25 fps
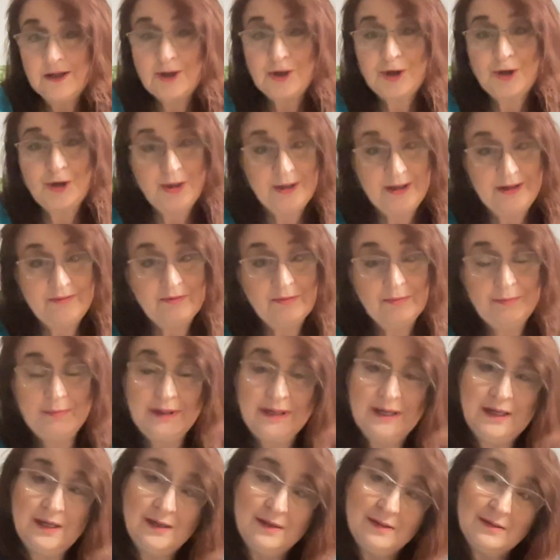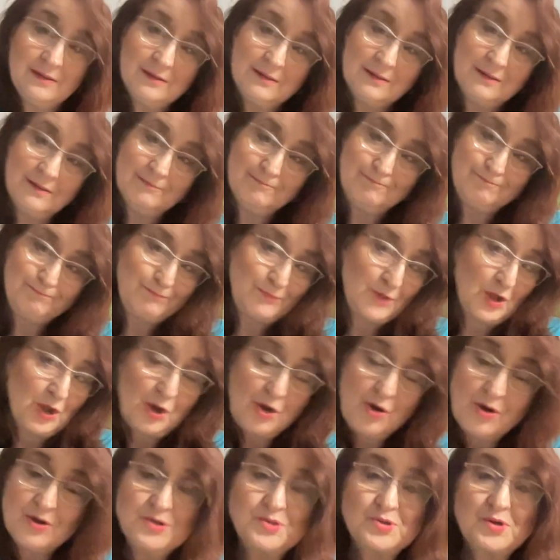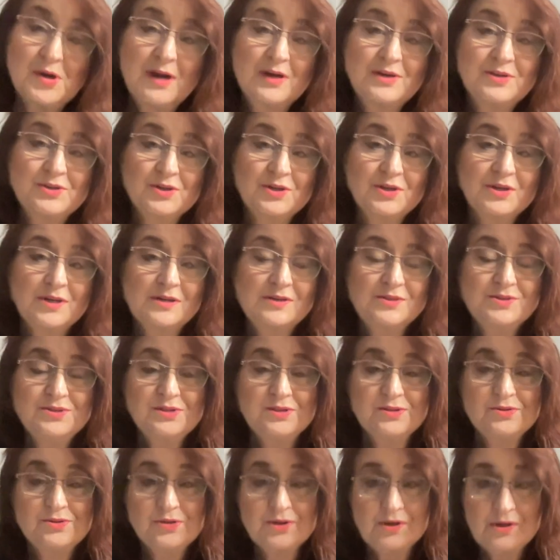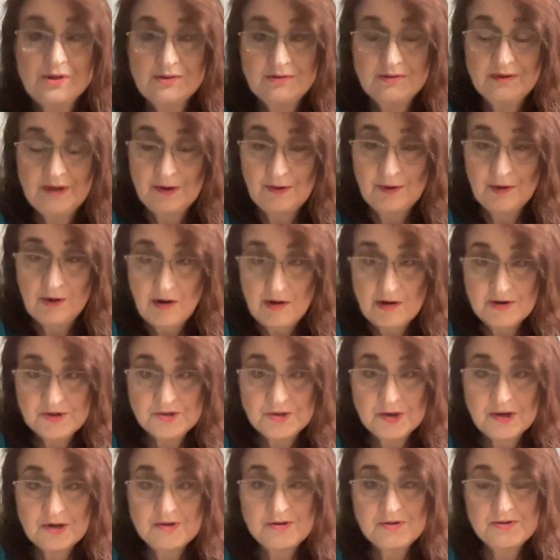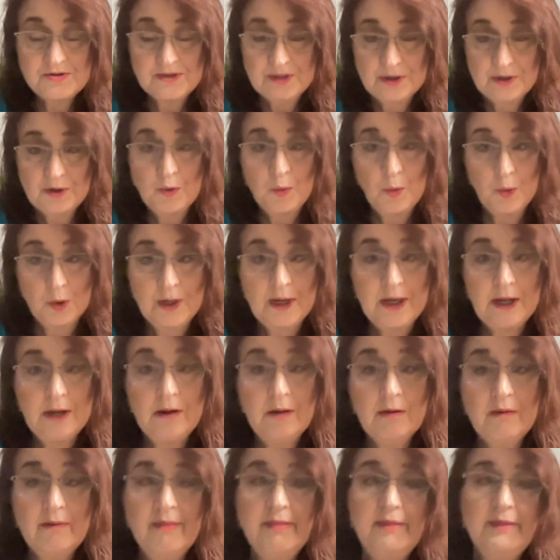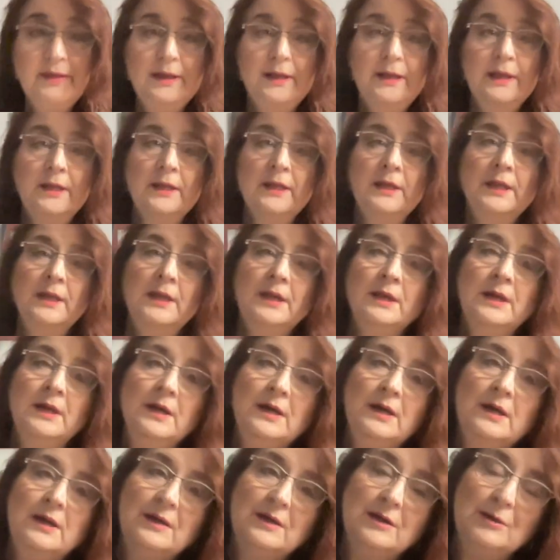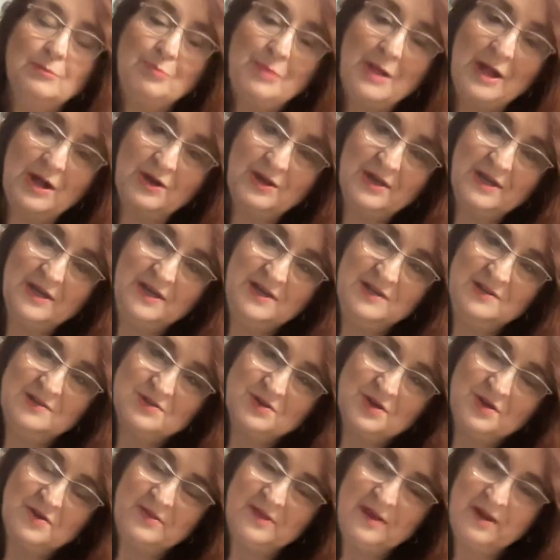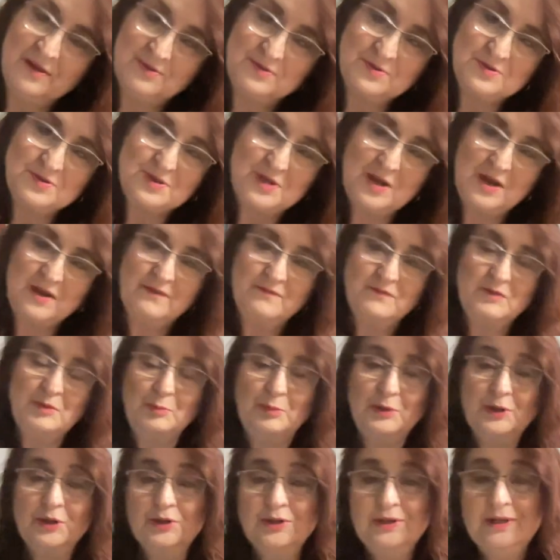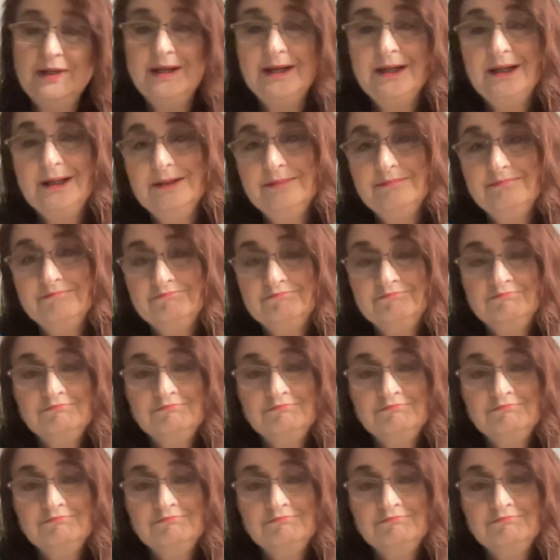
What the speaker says: Could even be a contractor, because there are contractors that are working on the balconies on the other side of the building, and